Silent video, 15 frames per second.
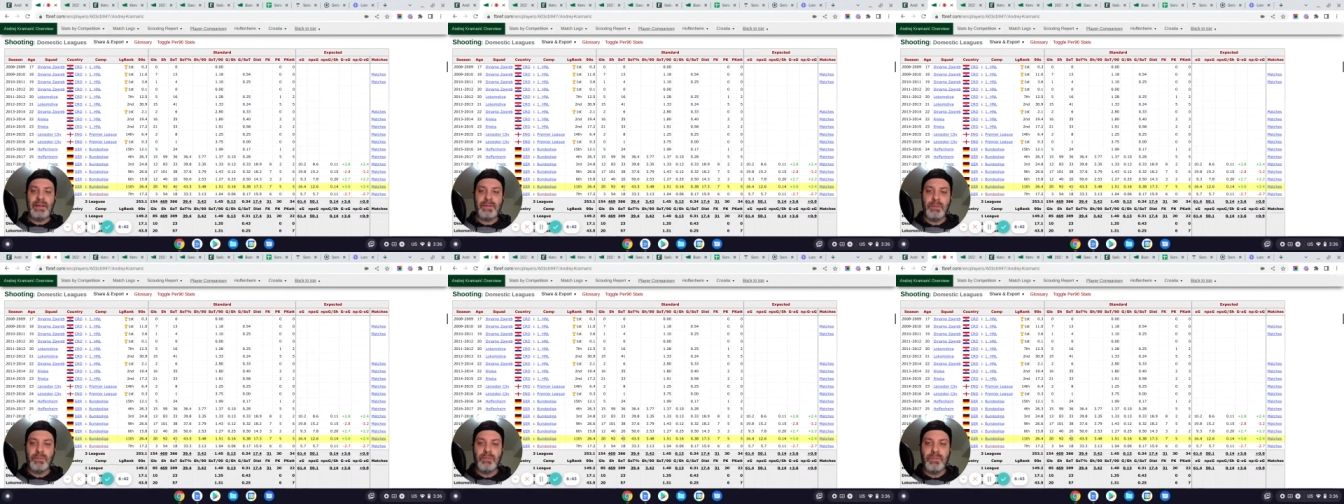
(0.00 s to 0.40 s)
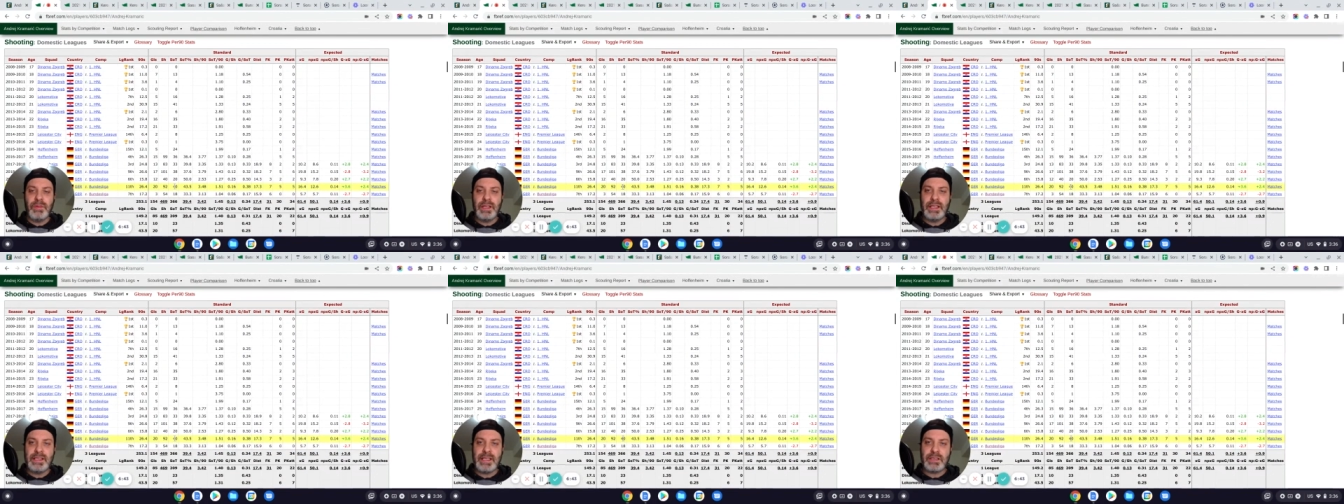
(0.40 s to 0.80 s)

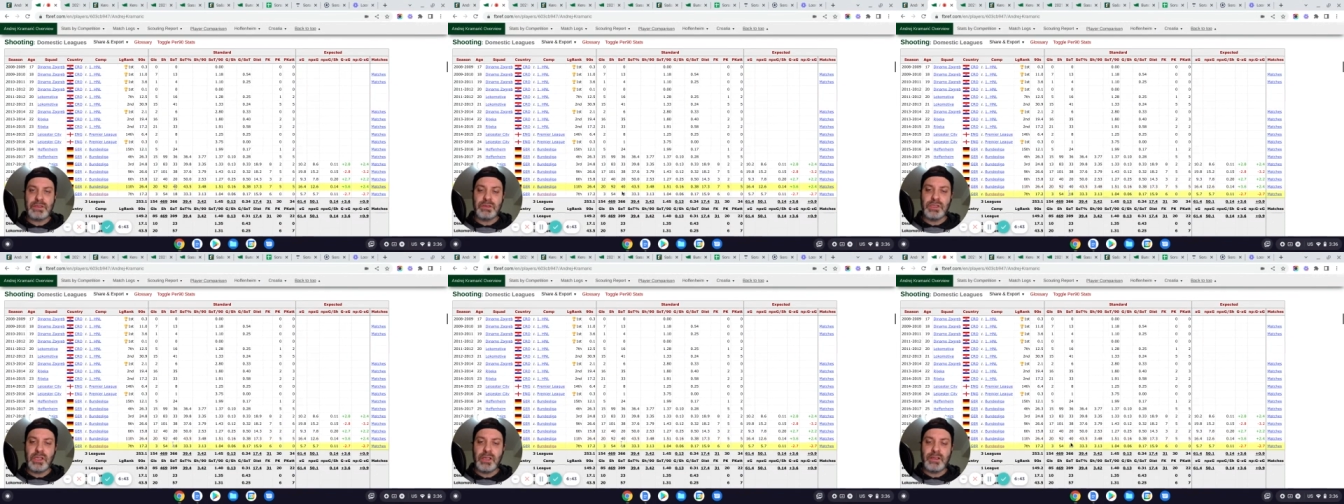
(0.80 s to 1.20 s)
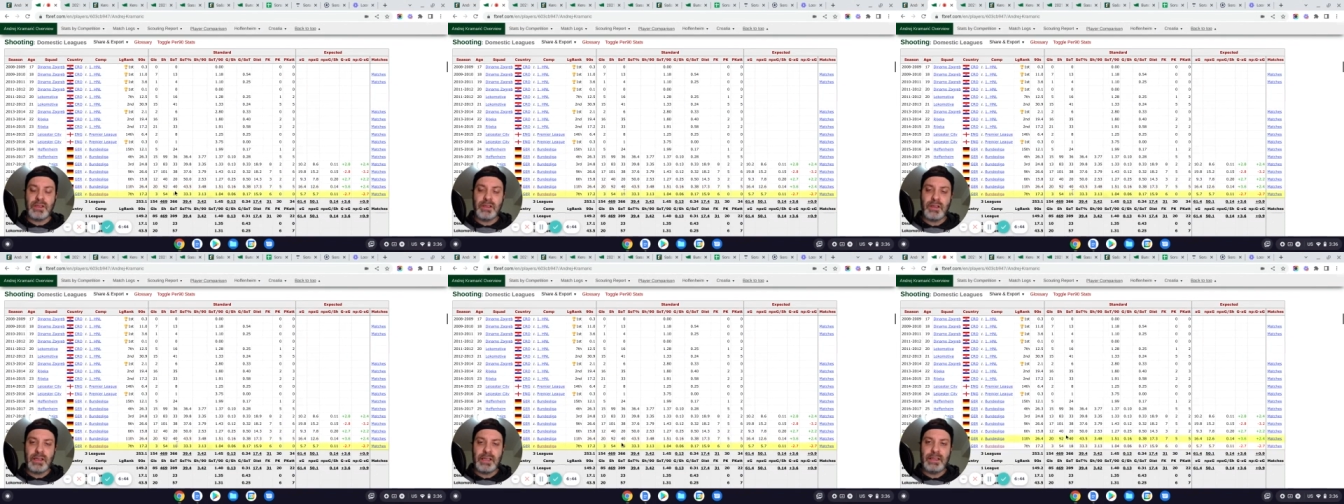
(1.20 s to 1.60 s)
from his actual shots
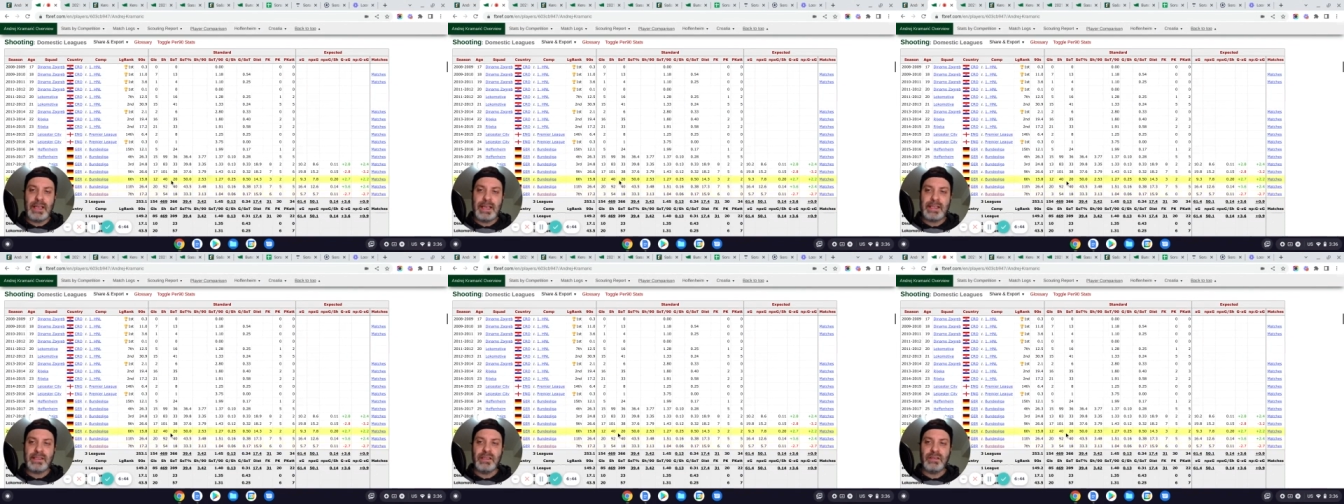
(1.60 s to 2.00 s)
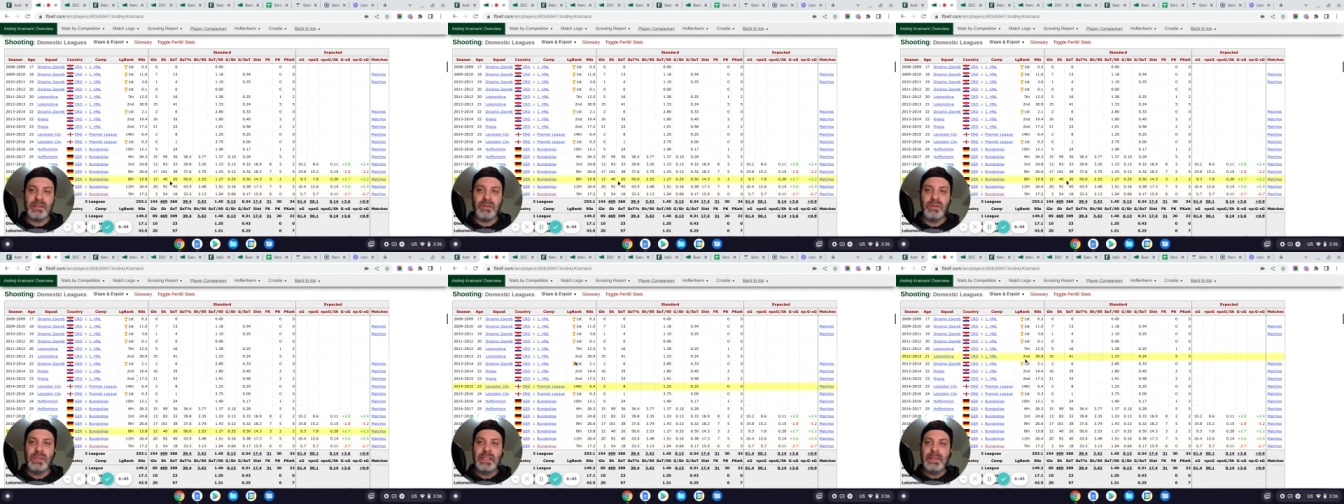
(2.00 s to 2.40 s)
on target last year.
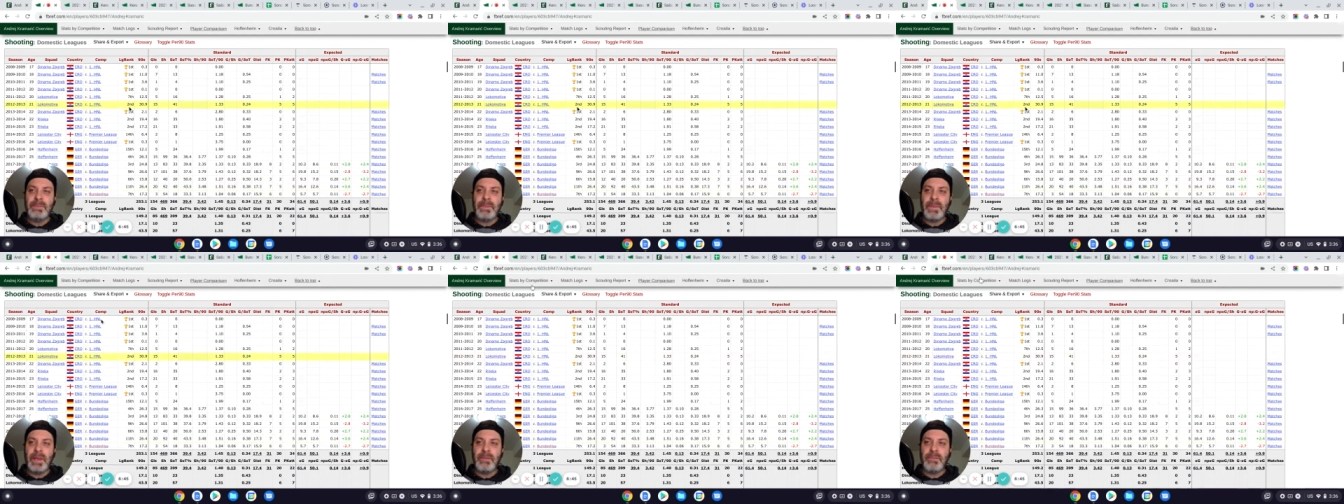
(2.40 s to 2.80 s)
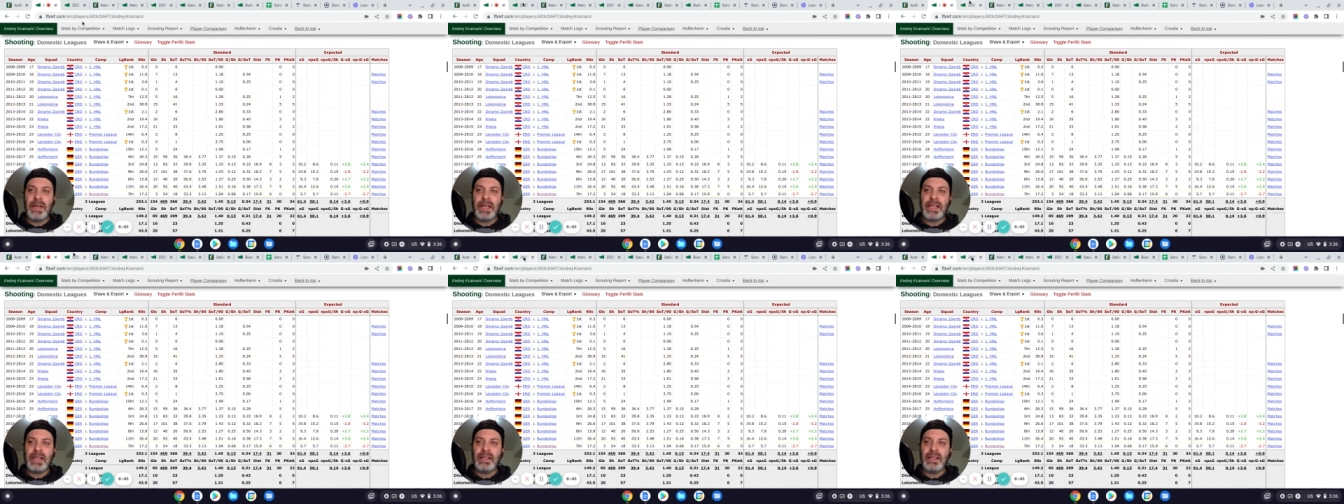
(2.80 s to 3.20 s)
So
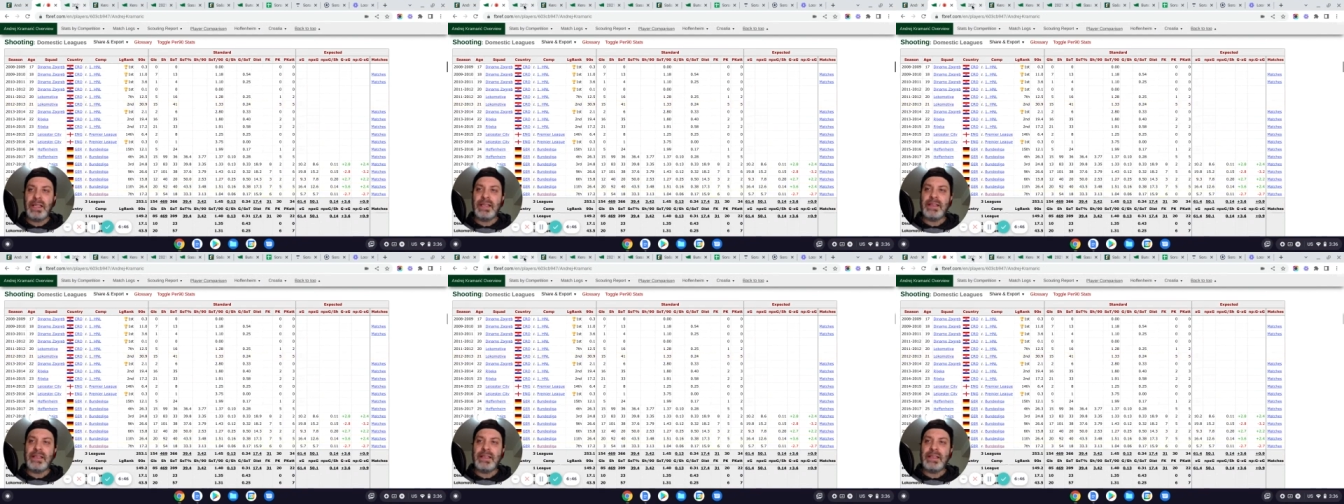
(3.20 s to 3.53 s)
I kind of